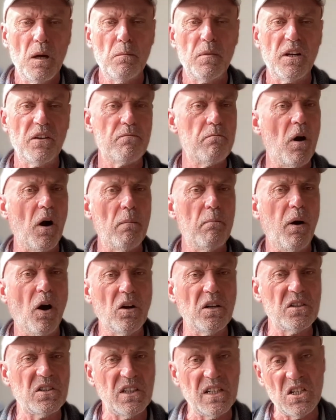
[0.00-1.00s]
But if my
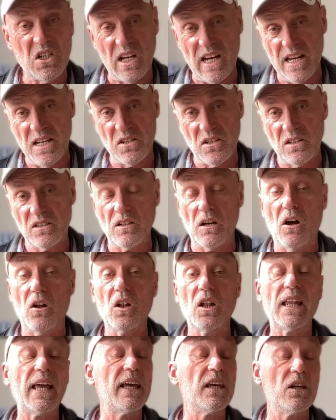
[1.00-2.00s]
policy changes,
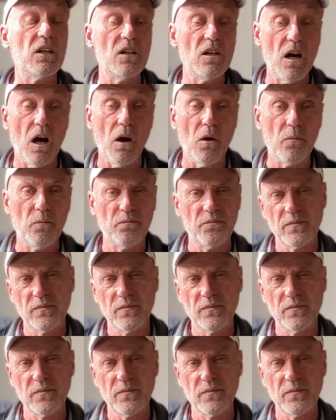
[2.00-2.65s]
I'll let you know.